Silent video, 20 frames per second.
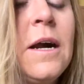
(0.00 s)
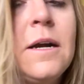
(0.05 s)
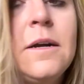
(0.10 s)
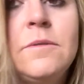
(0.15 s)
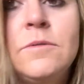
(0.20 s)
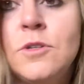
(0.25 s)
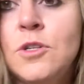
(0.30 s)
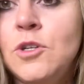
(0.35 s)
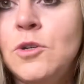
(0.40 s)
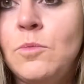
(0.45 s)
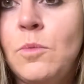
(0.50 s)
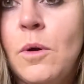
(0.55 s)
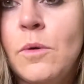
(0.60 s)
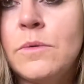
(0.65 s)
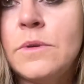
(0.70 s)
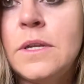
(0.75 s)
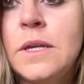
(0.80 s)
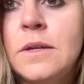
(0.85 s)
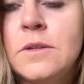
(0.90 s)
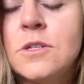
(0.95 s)
you
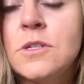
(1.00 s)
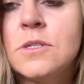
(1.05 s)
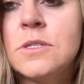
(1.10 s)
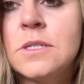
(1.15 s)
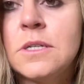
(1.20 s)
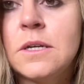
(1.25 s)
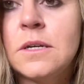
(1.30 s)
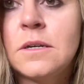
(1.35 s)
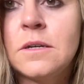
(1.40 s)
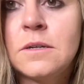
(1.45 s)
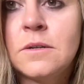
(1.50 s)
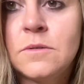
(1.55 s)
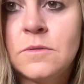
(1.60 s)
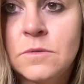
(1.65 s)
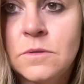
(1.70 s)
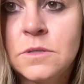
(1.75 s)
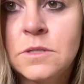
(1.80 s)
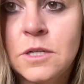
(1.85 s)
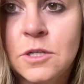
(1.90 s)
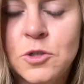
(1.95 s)
won't need to seek
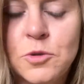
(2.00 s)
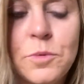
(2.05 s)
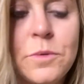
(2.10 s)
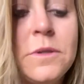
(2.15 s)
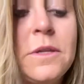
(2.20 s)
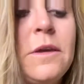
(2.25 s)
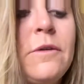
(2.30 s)
such relief